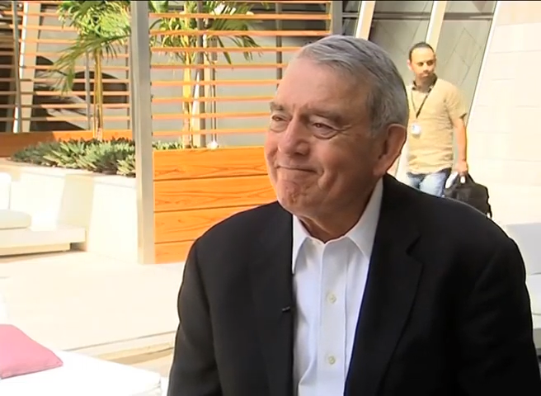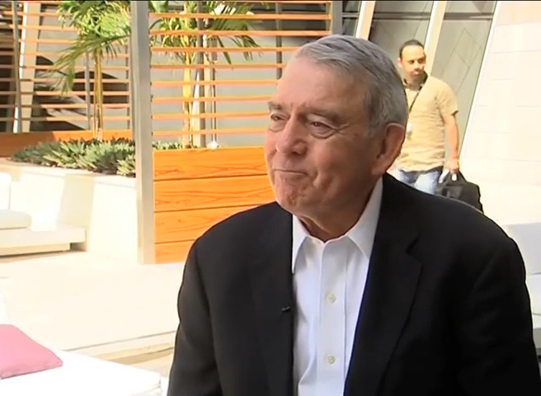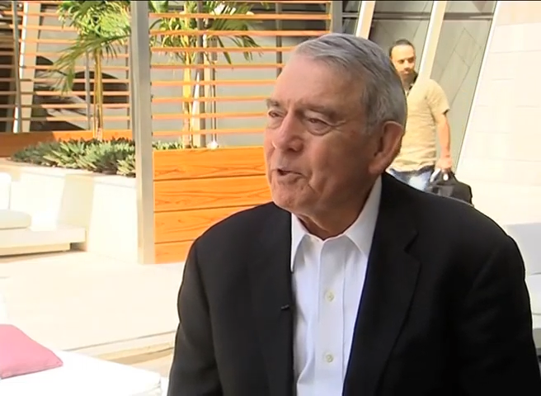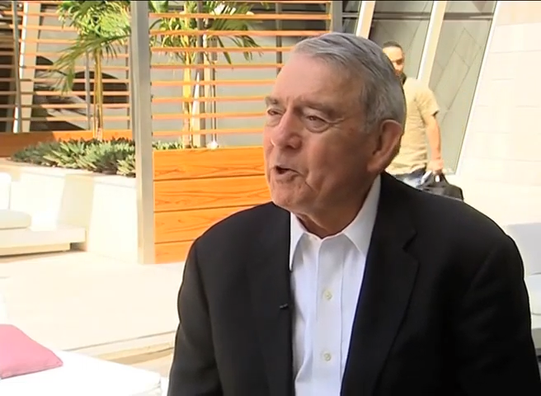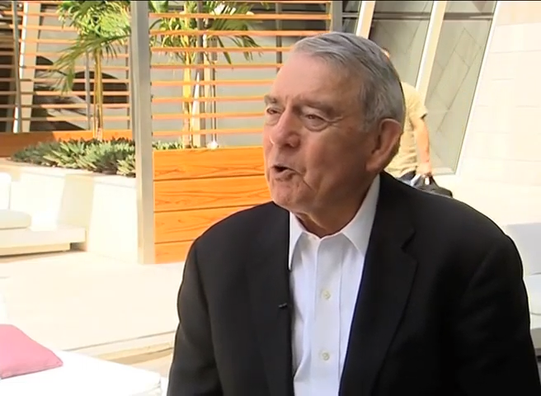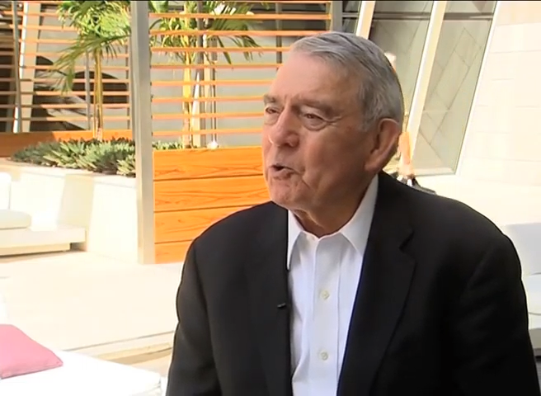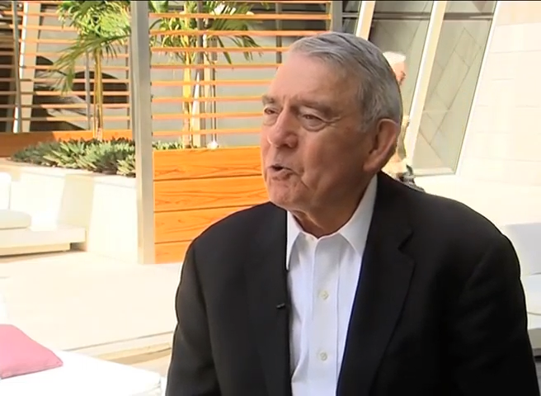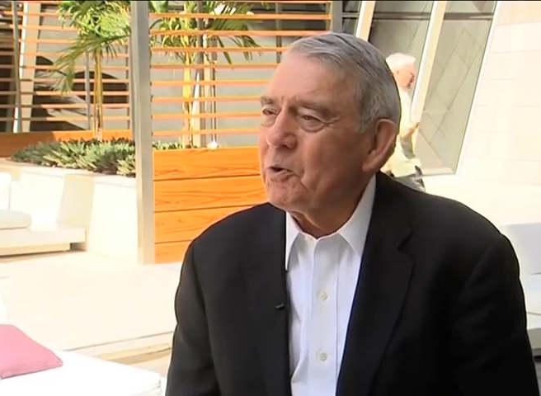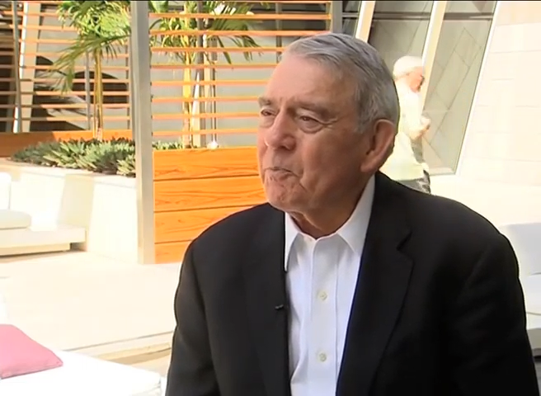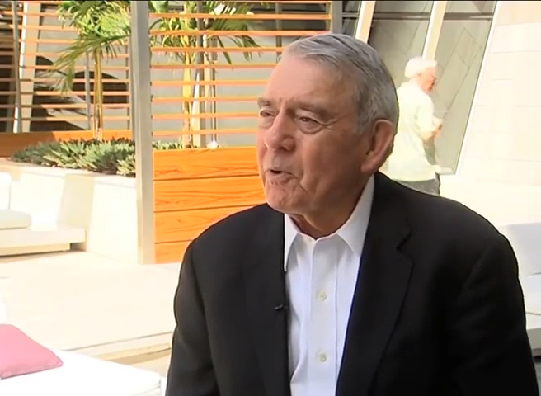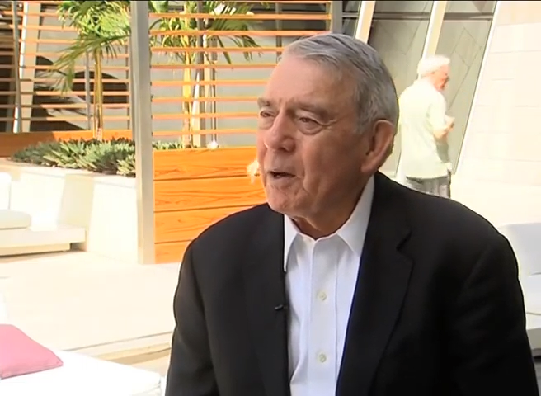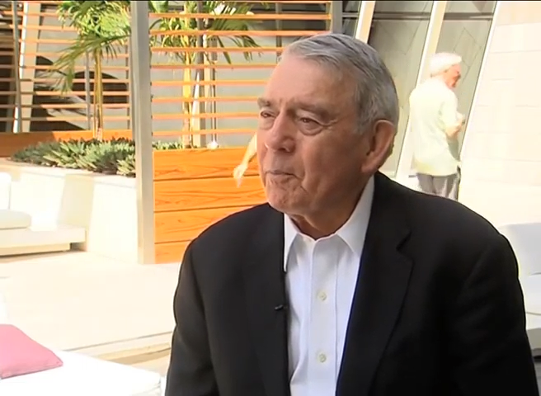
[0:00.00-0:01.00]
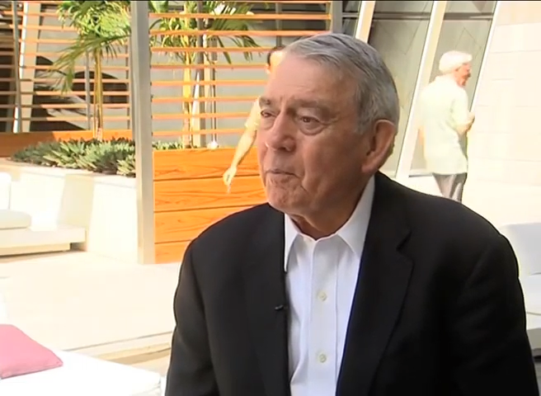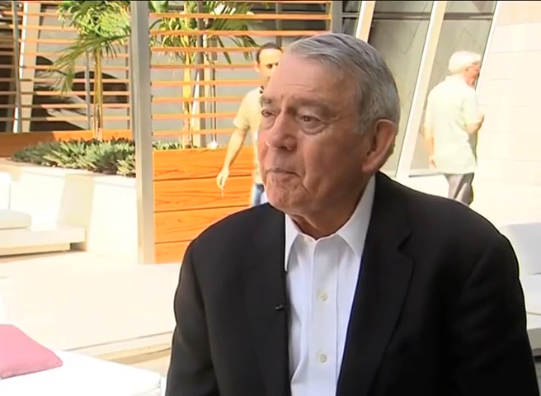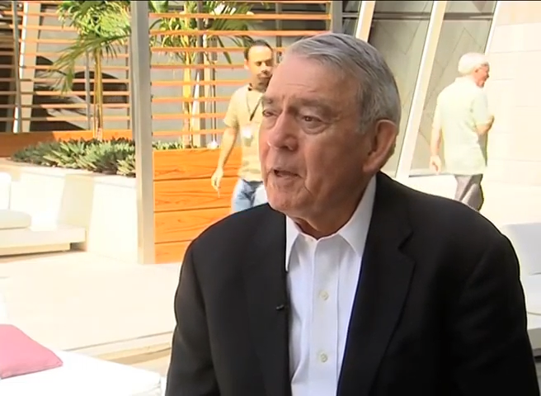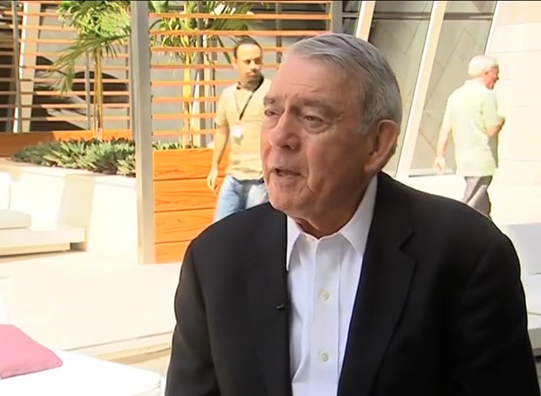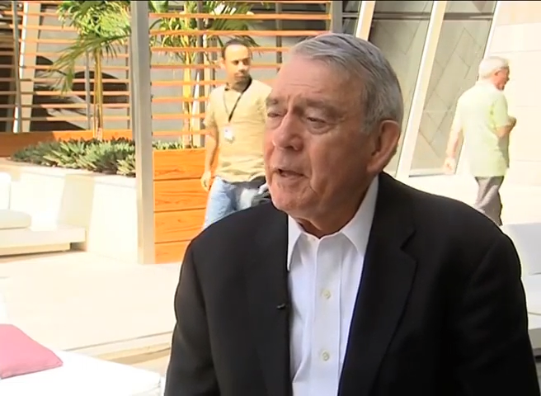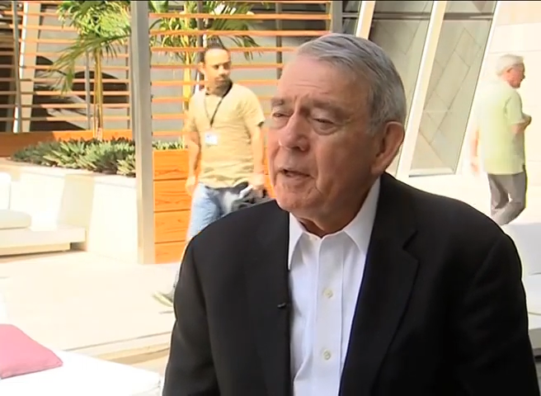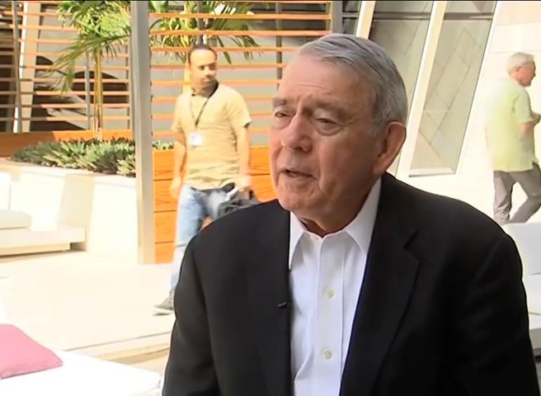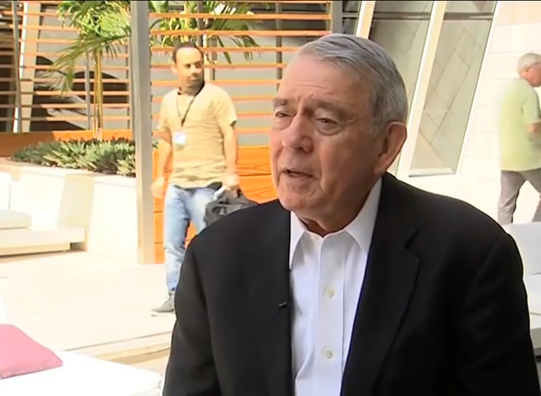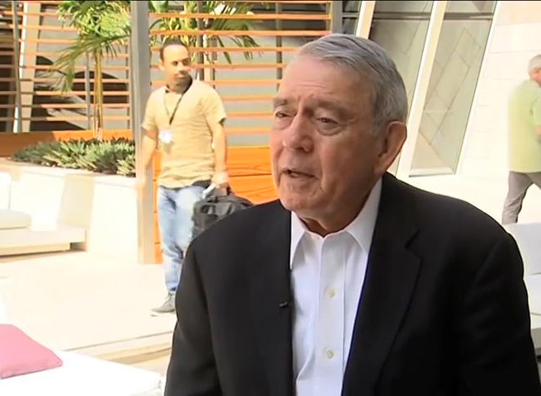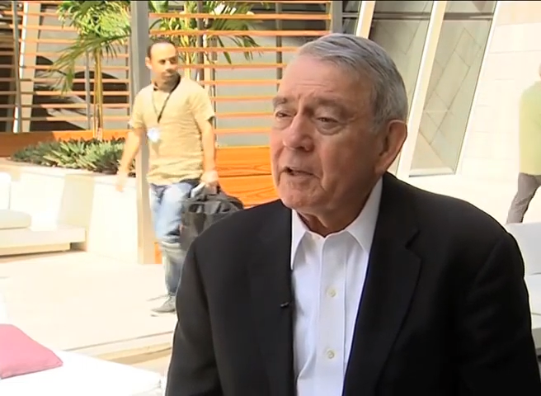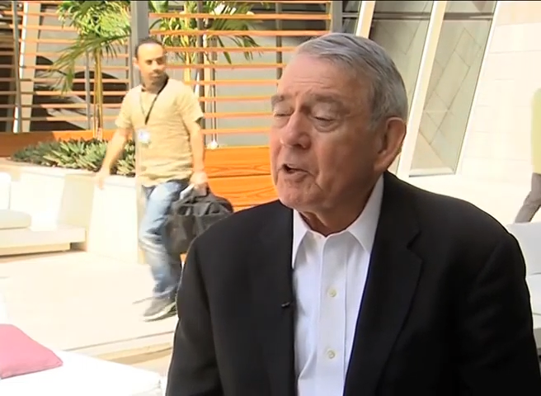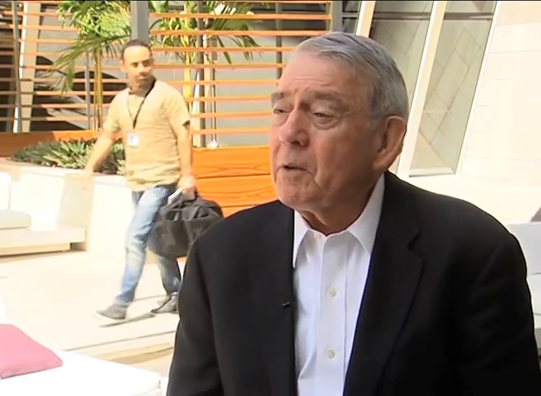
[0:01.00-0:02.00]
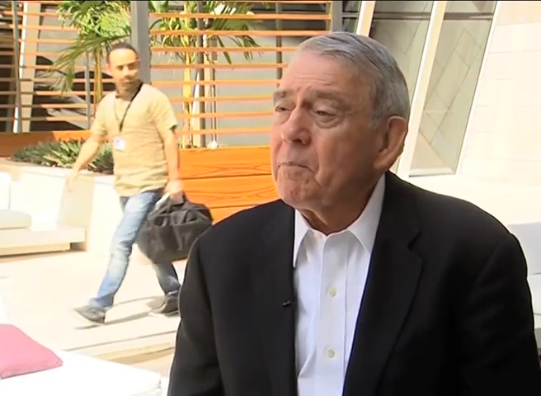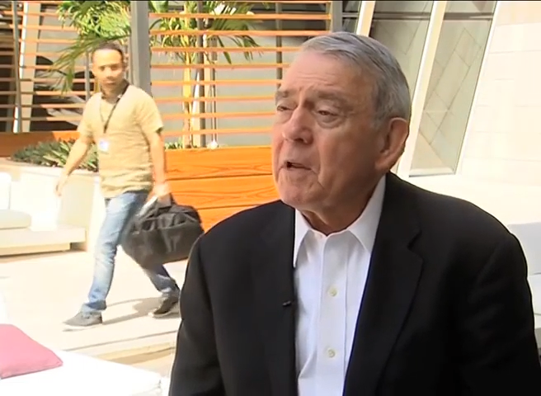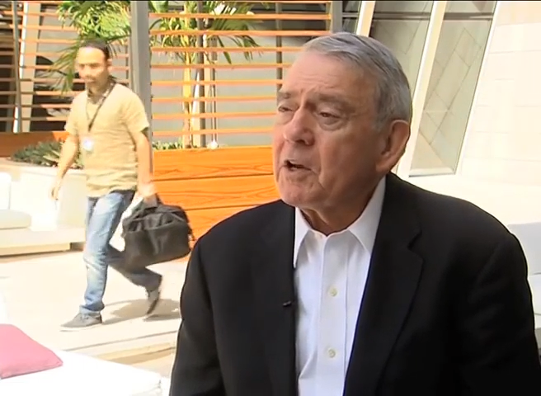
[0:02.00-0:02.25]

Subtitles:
We all know the problem. It can be